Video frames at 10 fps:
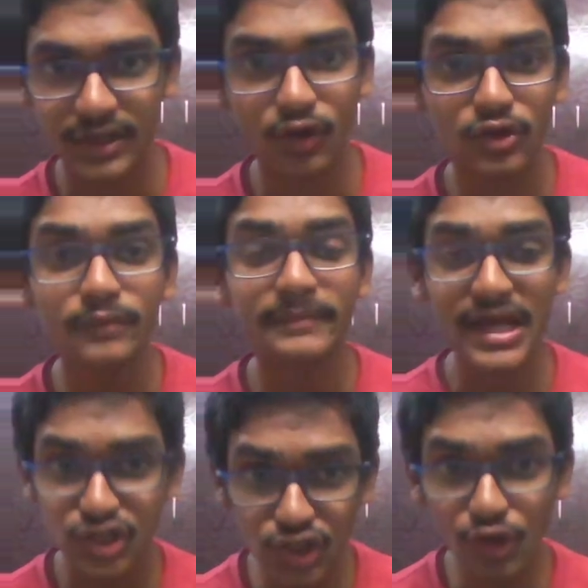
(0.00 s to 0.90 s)
In order to
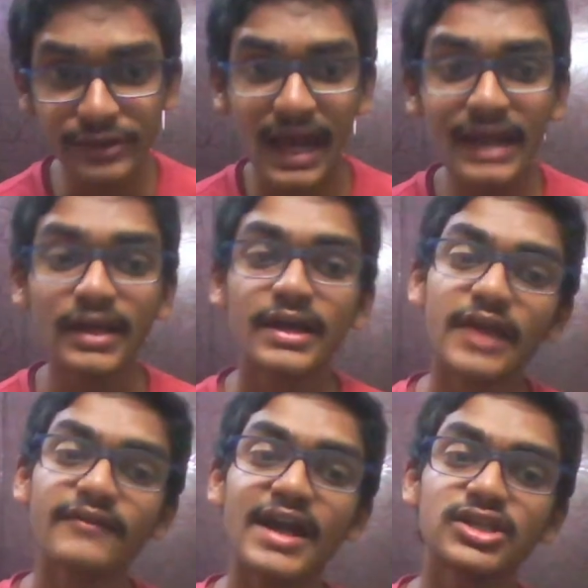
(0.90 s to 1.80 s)
make sure that
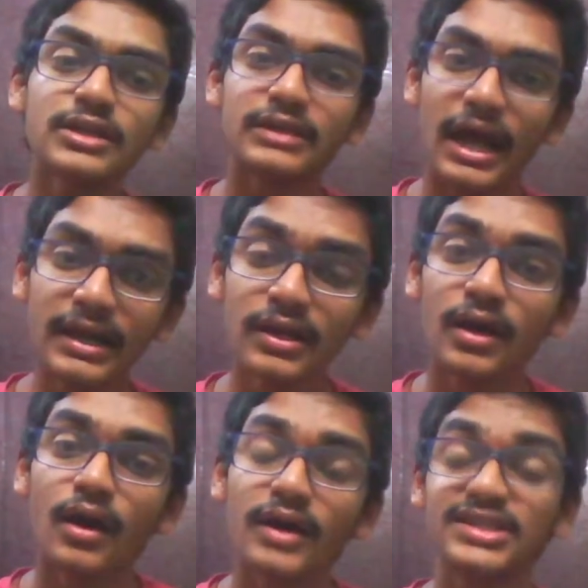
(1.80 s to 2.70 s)
they've actually done
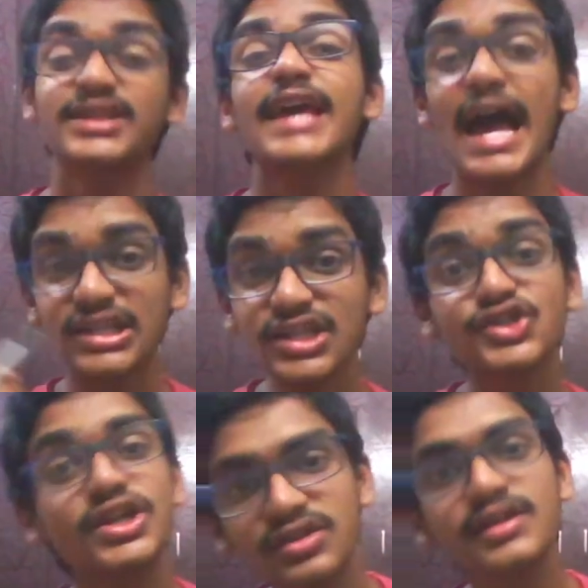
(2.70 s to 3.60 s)
they actually
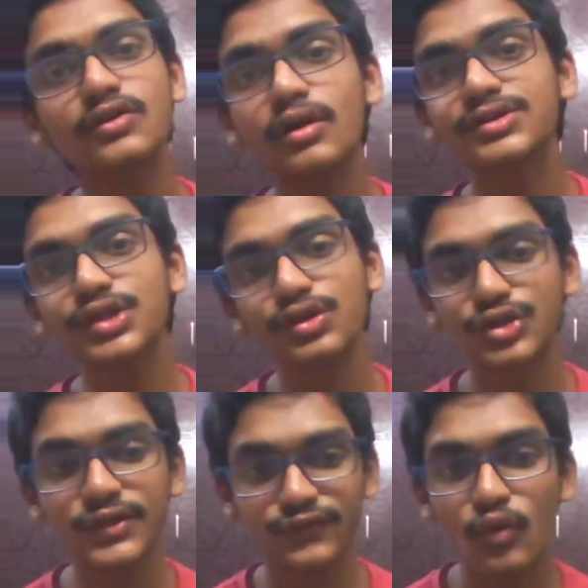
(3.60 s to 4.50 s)
changed their
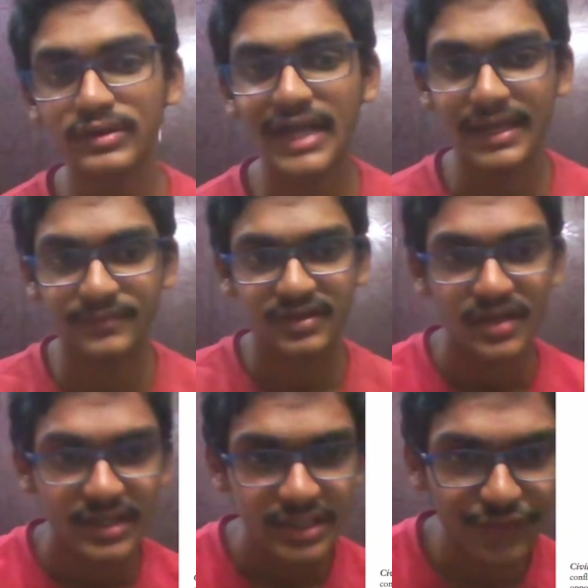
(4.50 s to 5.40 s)
constitution 4 times.
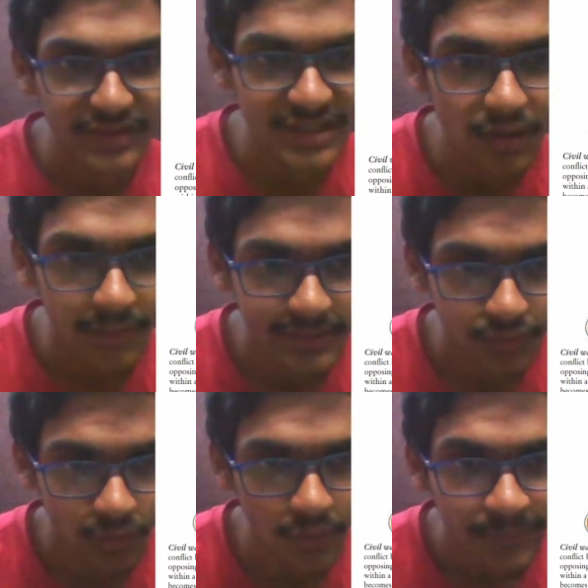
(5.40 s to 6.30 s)
If you see
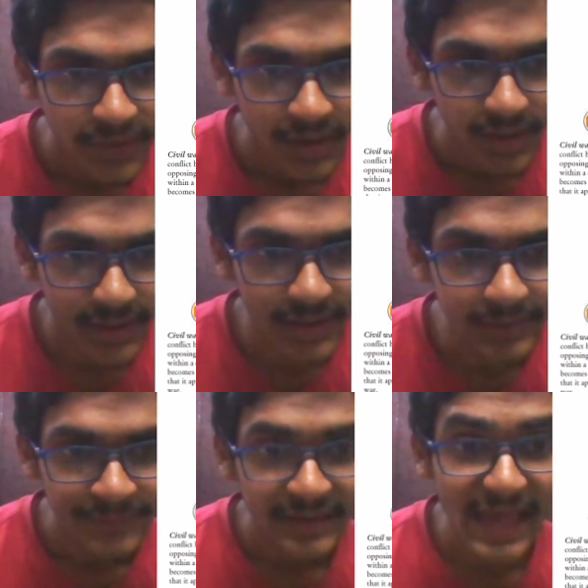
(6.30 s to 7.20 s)
also
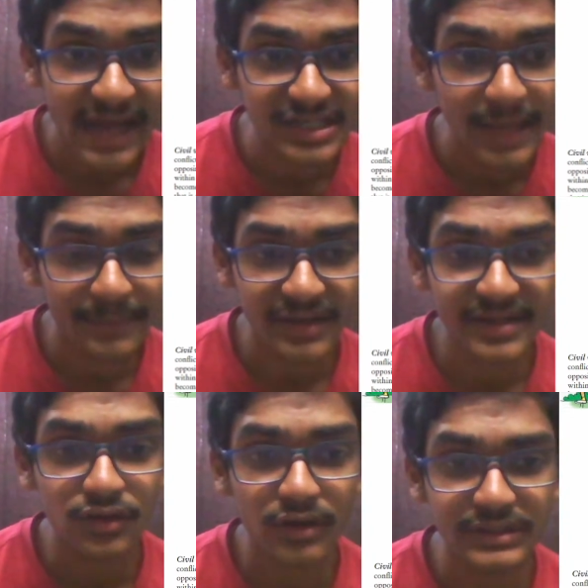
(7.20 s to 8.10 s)
here, they actually amended
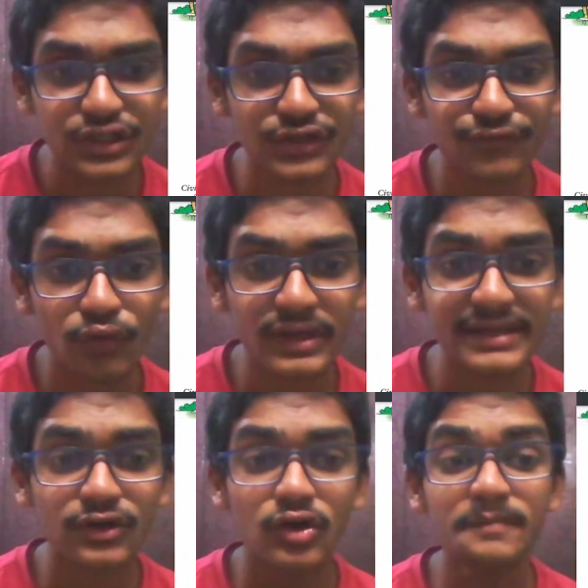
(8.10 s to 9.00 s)
the constitution 4
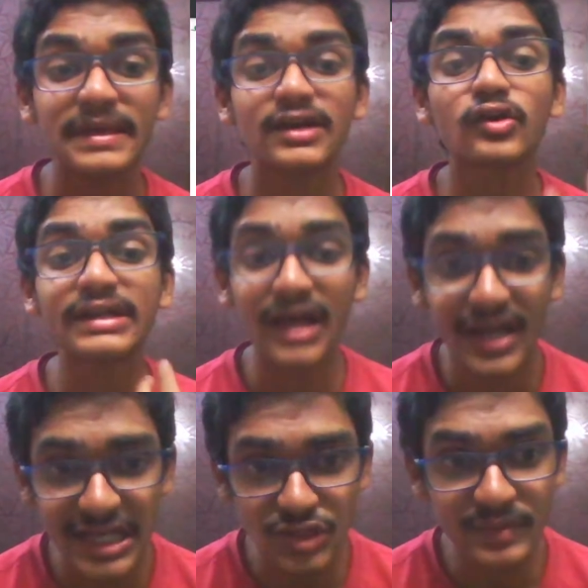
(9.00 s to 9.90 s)
times in order to make out an
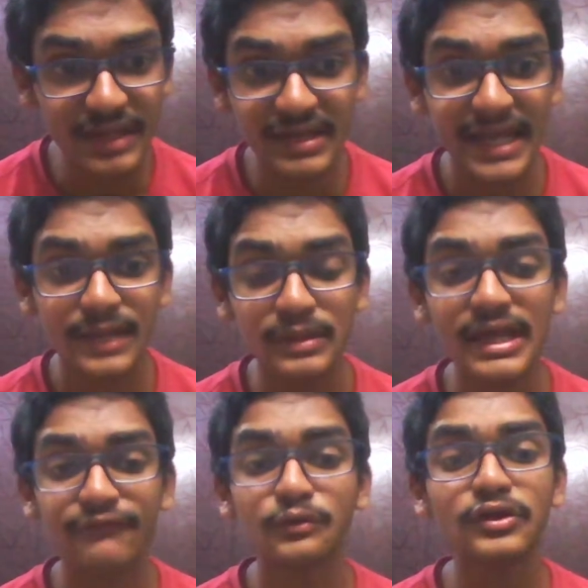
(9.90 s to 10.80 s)
arrangement that will enable
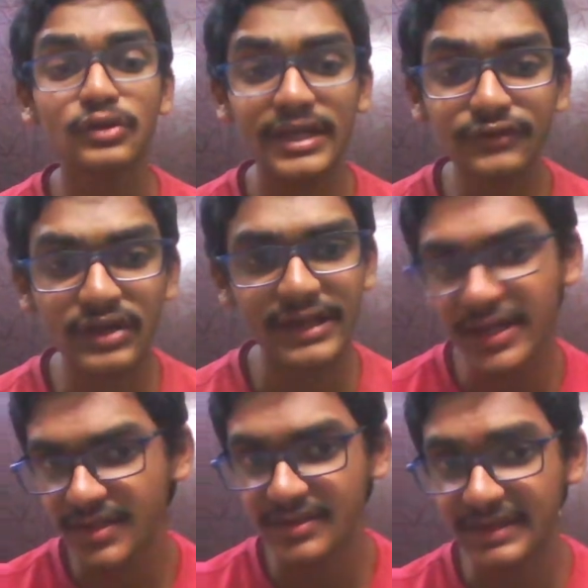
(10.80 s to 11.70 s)
everyone to live together
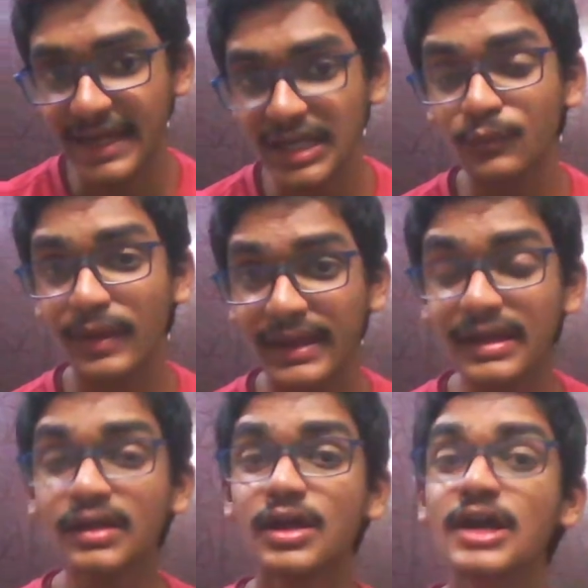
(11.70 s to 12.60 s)
in a society
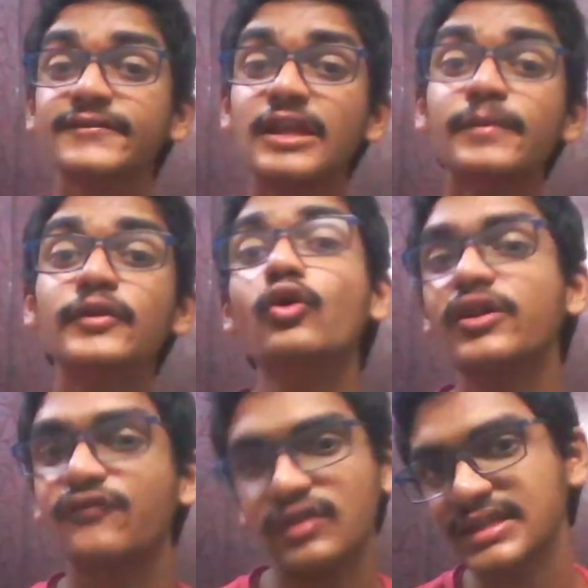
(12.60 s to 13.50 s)
wherein there will be no
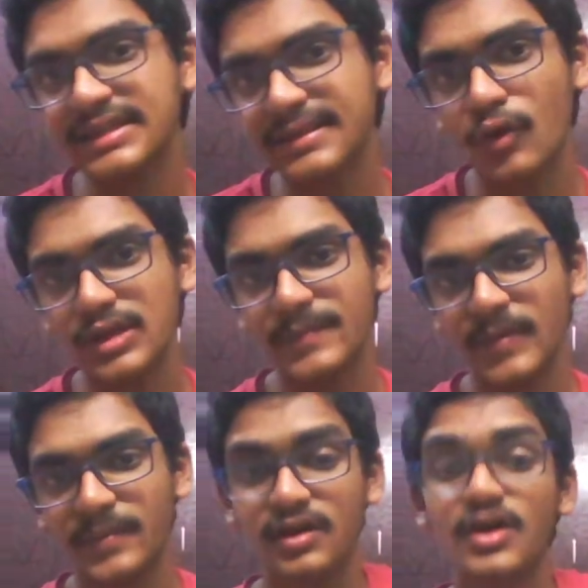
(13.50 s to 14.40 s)
differences among the
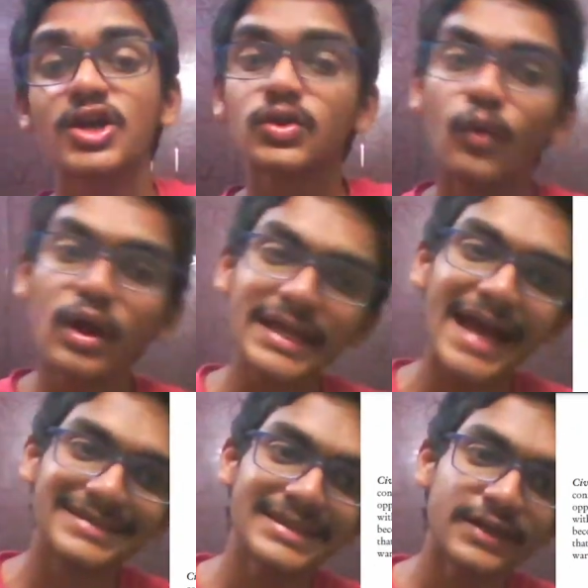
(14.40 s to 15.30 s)
people. So what
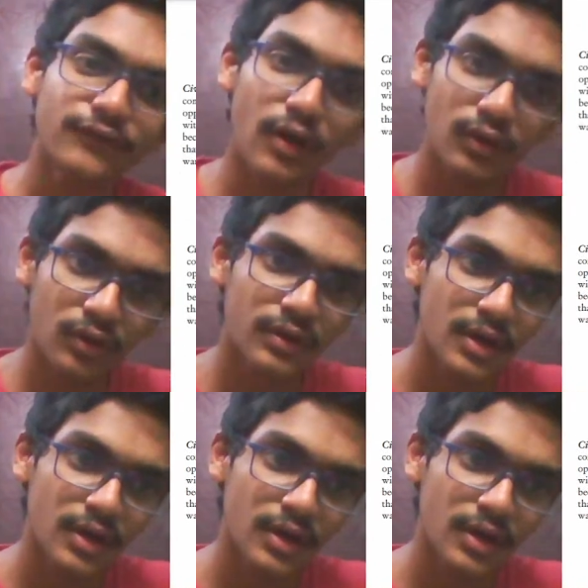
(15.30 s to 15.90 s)
actually they followed?